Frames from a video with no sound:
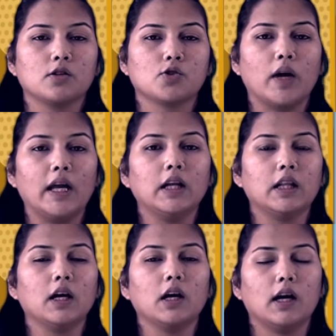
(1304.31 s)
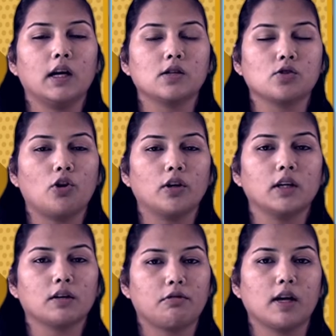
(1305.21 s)
so anything it is on
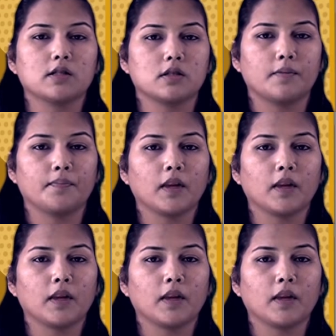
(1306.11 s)
the crust.